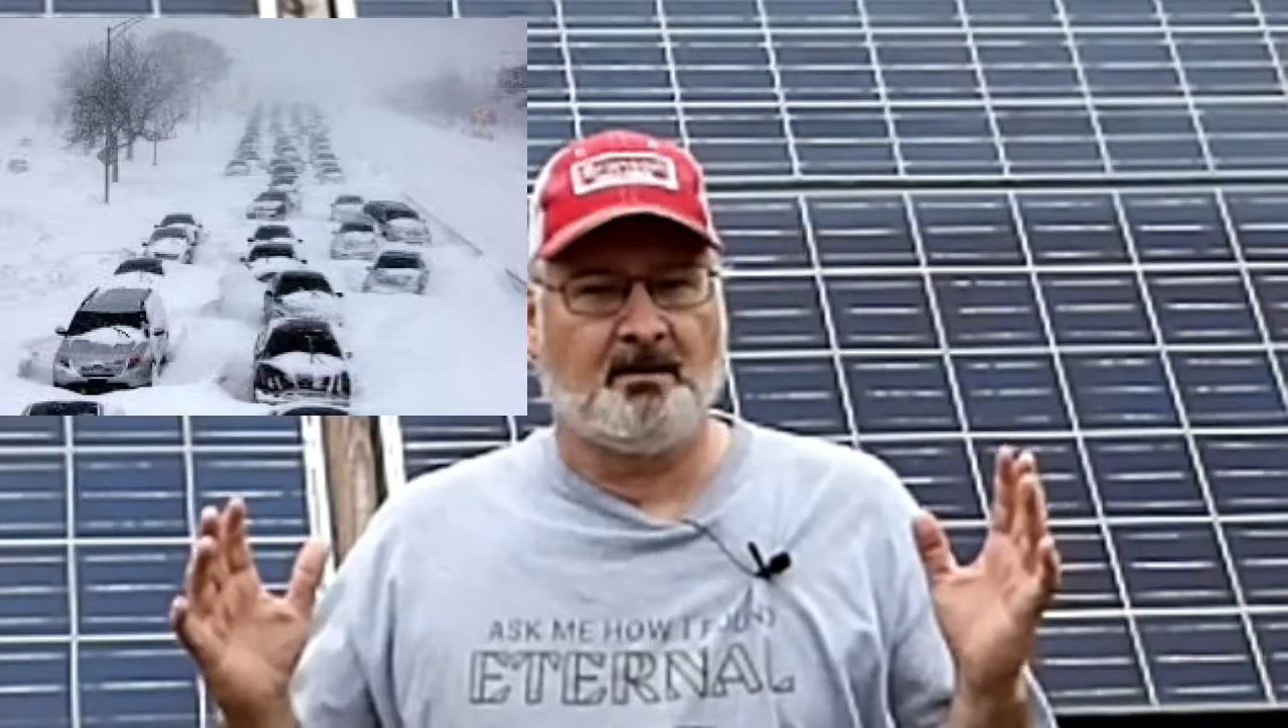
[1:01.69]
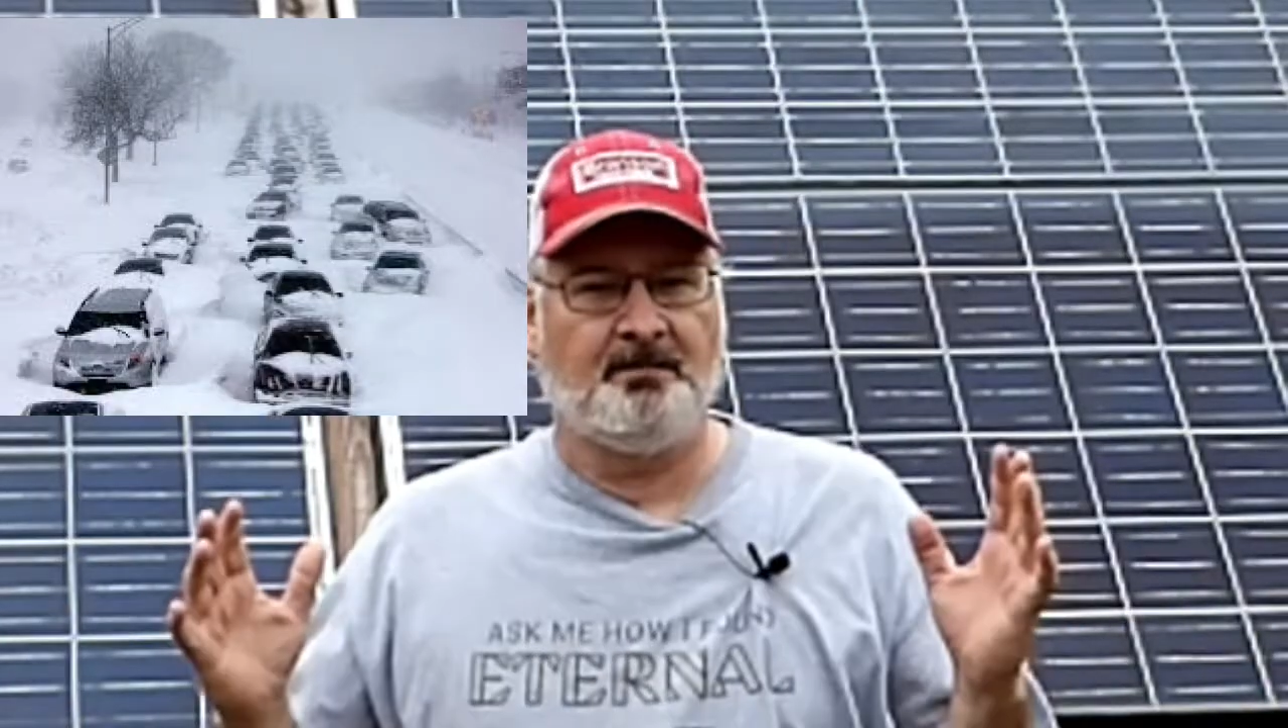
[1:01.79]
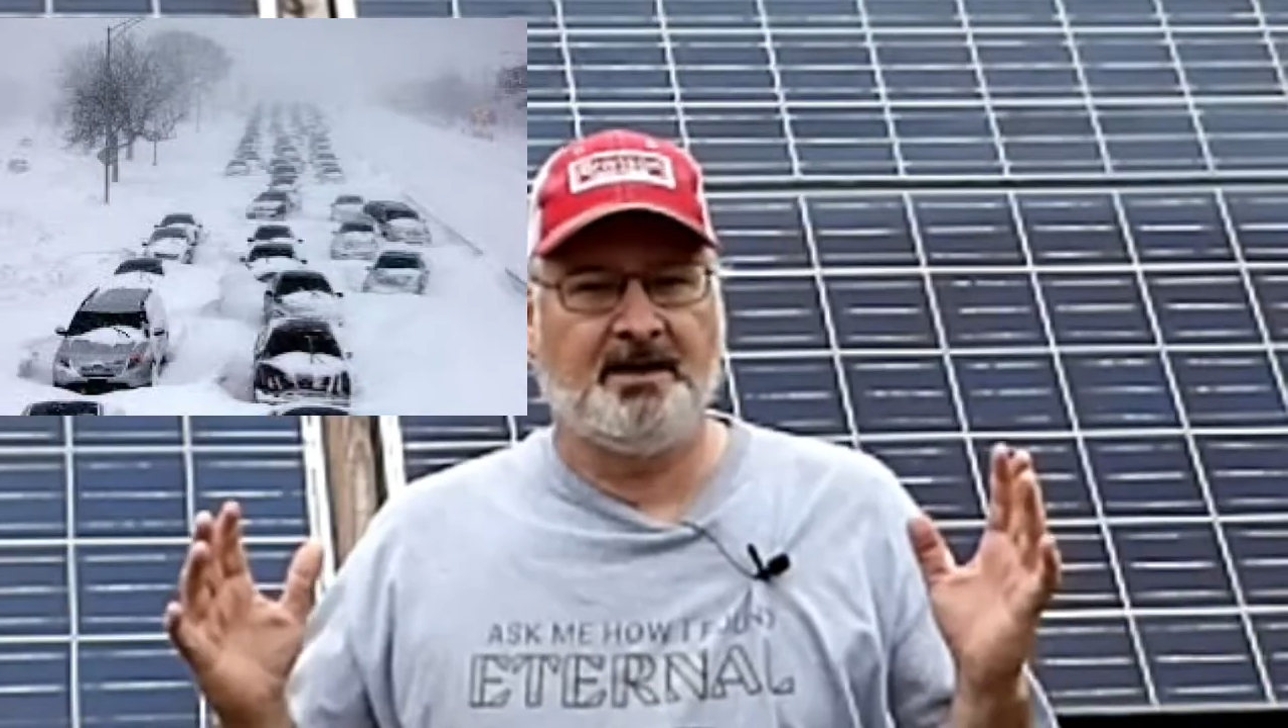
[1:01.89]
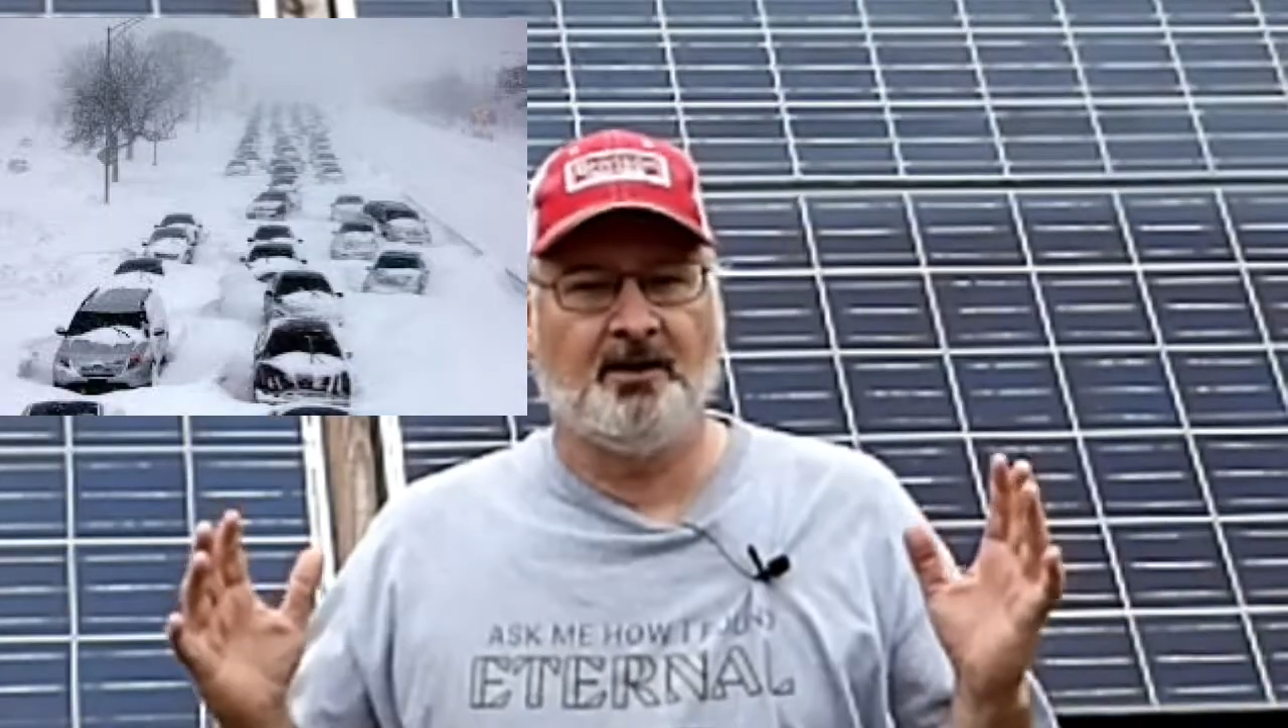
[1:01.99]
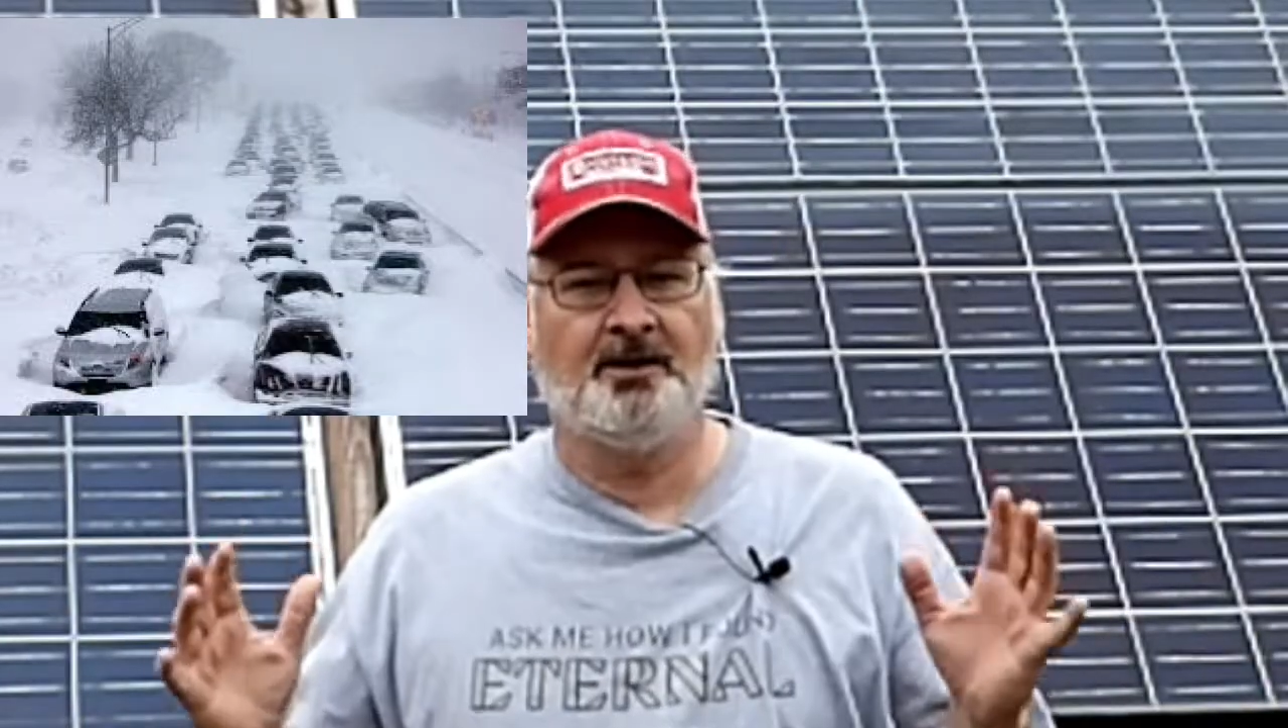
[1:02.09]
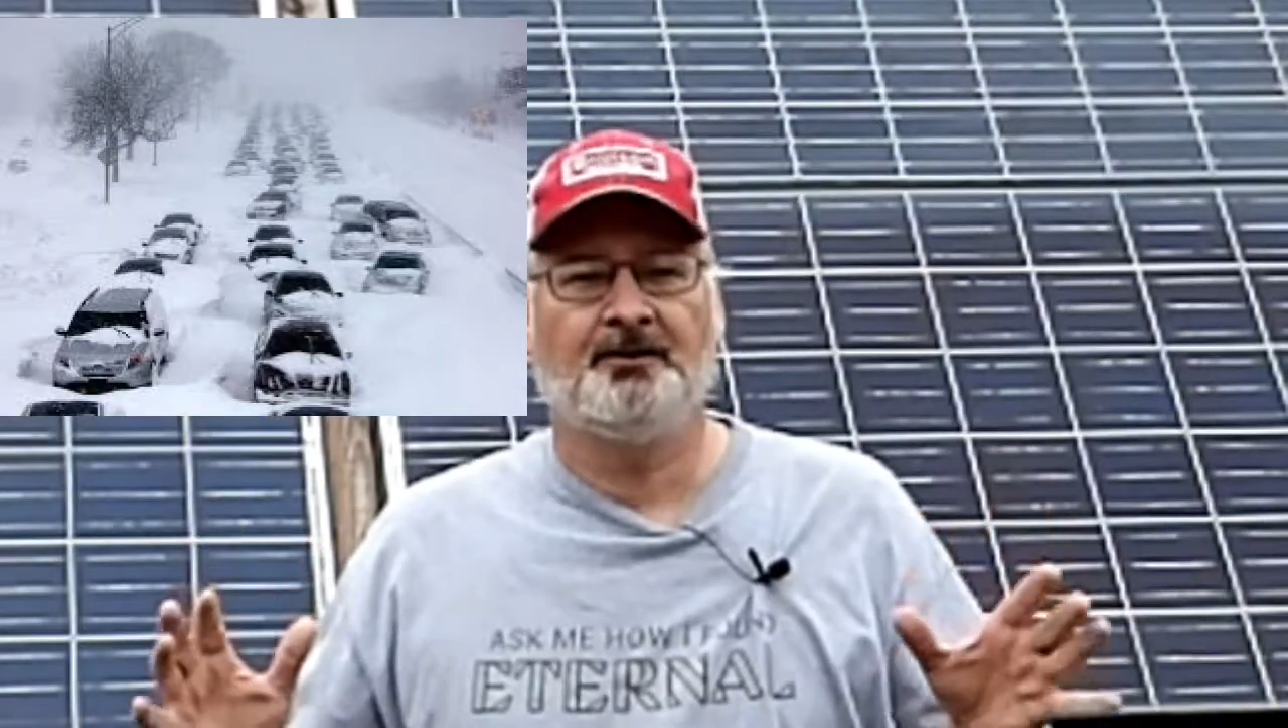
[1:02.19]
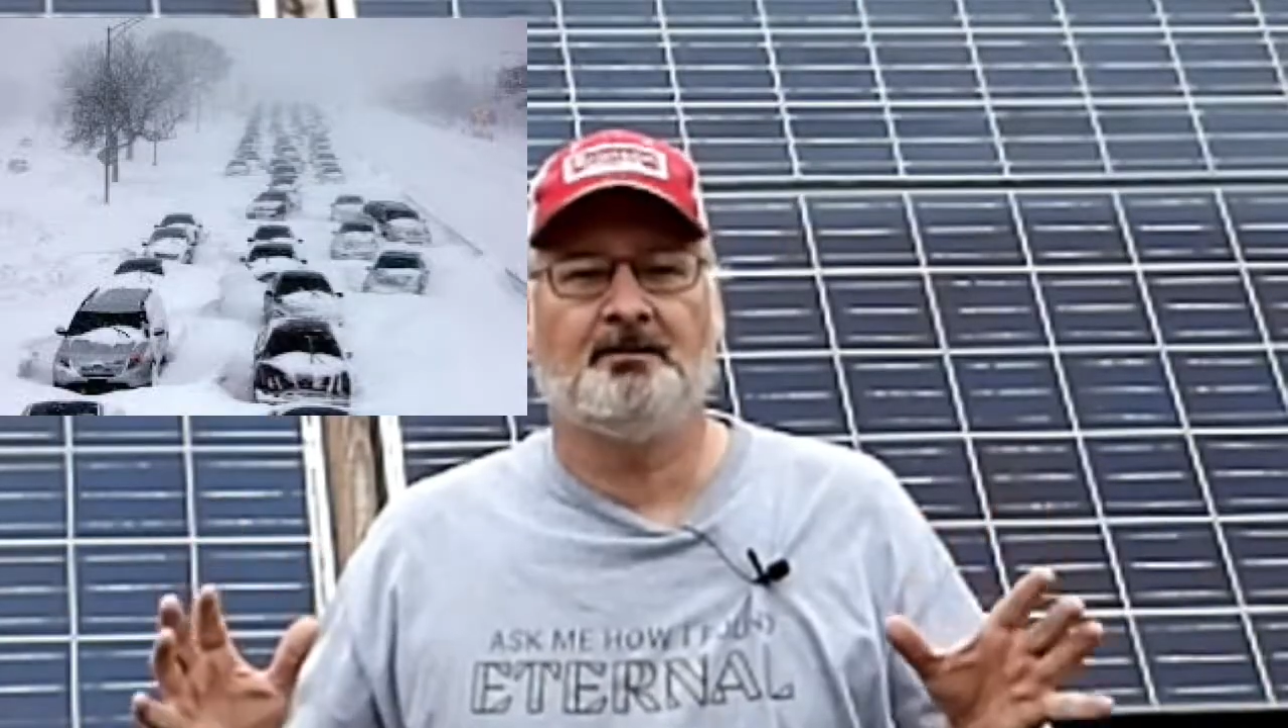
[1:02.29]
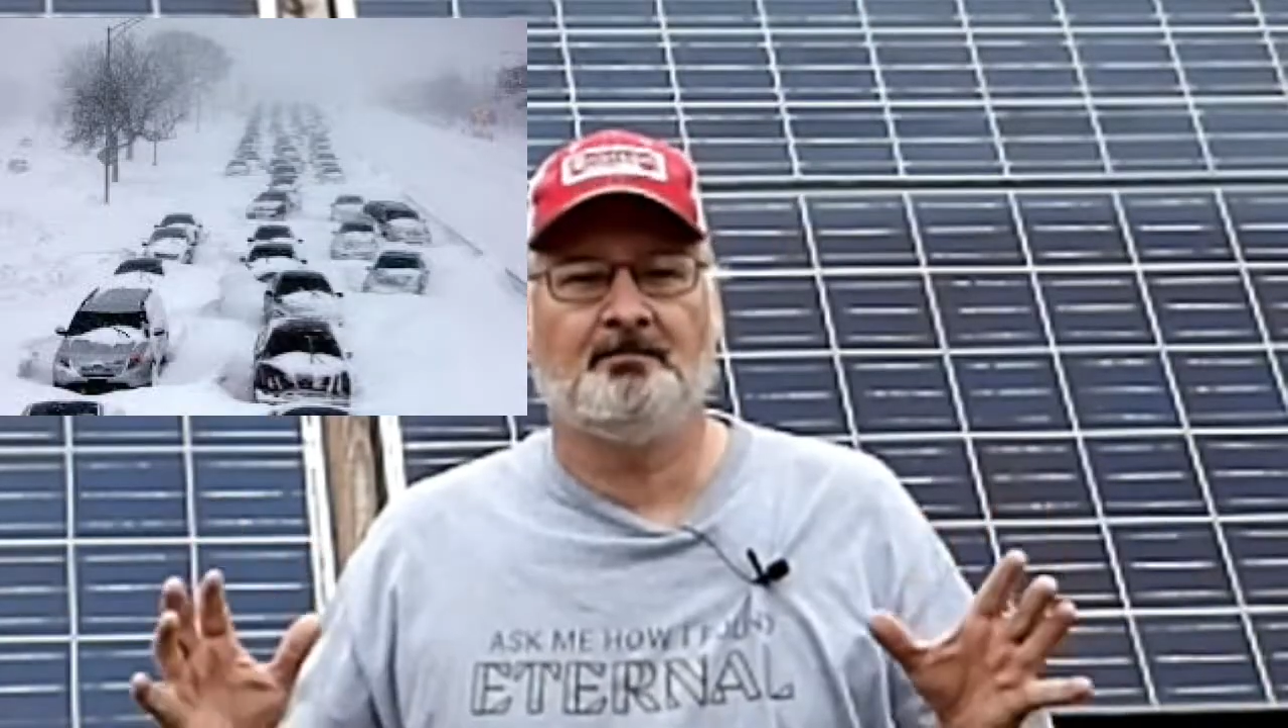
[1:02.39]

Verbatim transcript: because